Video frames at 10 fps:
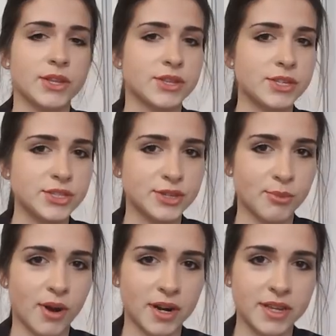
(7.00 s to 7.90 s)
Digital
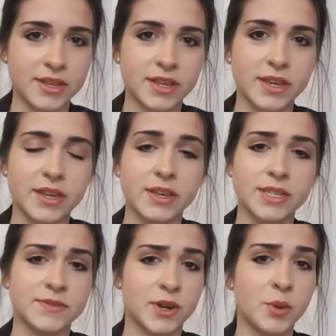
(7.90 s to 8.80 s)
marketing
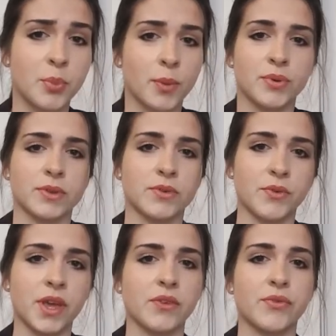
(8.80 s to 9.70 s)
is very popular
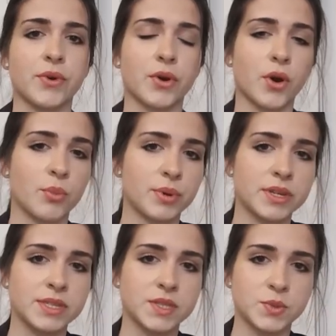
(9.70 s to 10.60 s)
way for
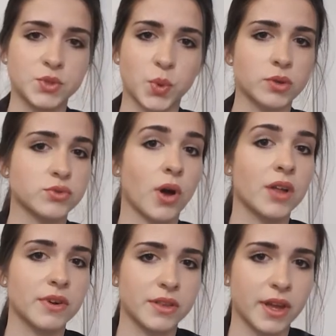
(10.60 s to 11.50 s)
companies which want to
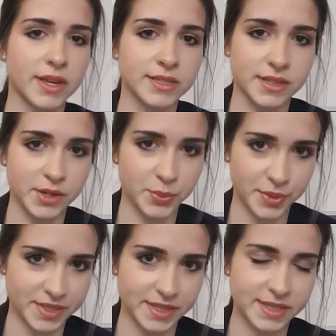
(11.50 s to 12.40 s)
advertise their
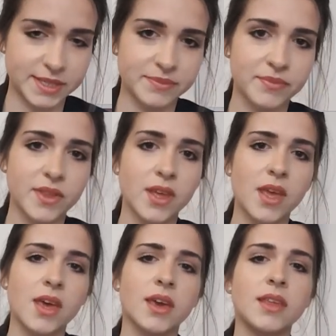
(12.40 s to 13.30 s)
business.
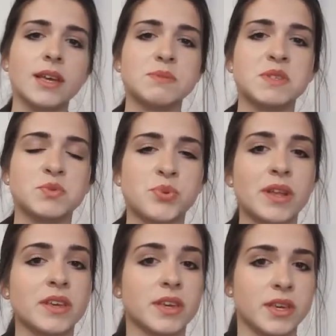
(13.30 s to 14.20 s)
It has been
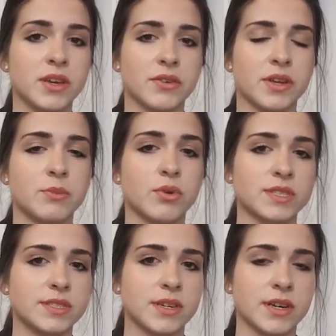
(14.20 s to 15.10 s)
spreading here in
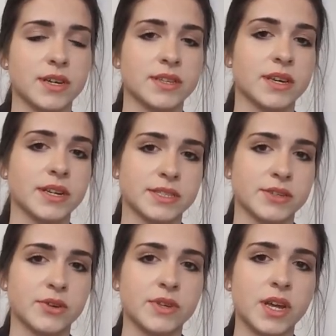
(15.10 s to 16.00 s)
Bosnia and
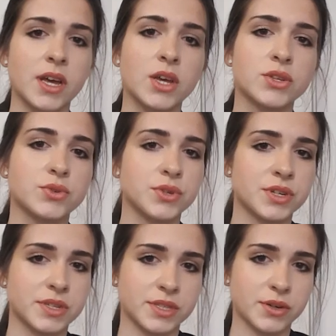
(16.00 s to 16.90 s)
Herzegovina 2
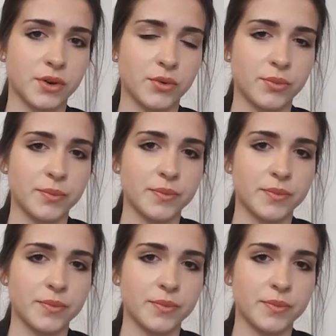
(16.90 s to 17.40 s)
years ago.